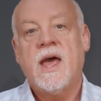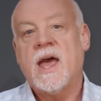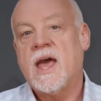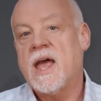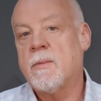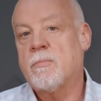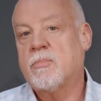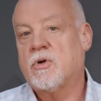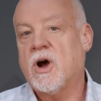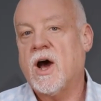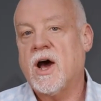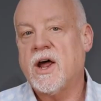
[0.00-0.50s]
A
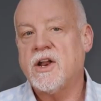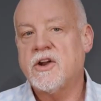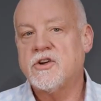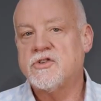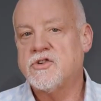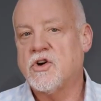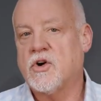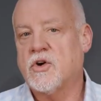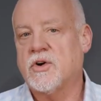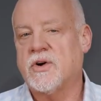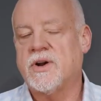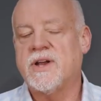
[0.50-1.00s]

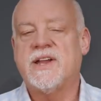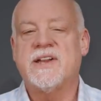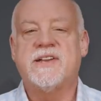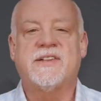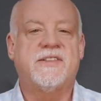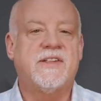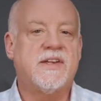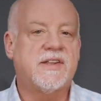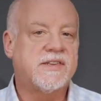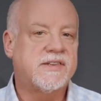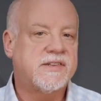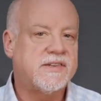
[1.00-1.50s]
product owner is
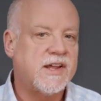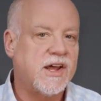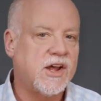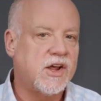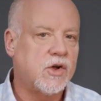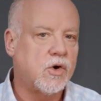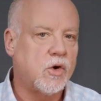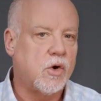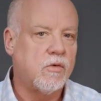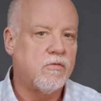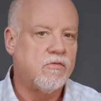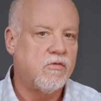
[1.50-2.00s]
the
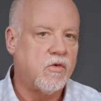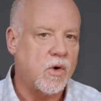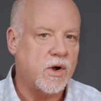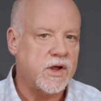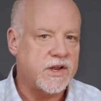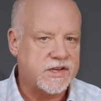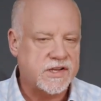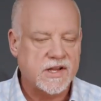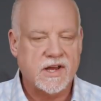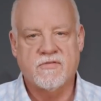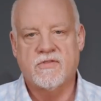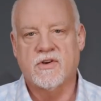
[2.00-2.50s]
single
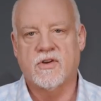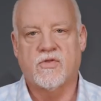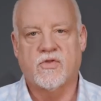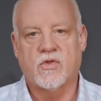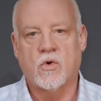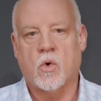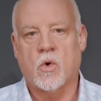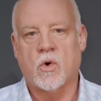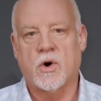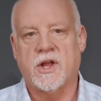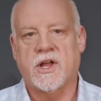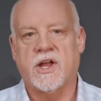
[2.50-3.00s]
voice of
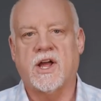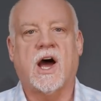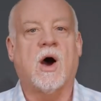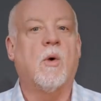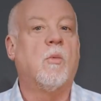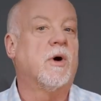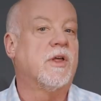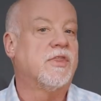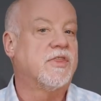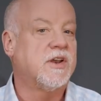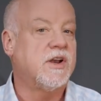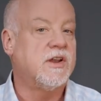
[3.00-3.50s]
authority on
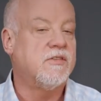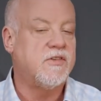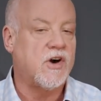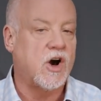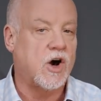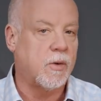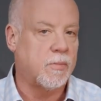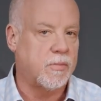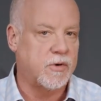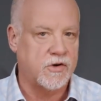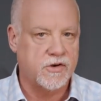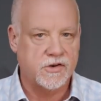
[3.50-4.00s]
what the
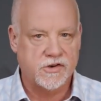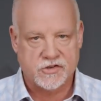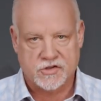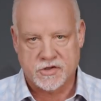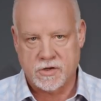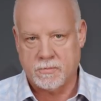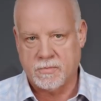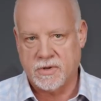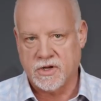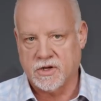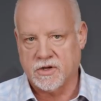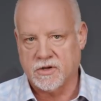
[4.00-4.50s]
developers
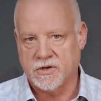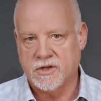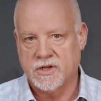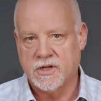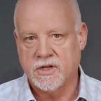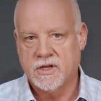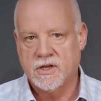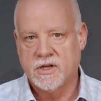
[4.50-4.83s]
should build.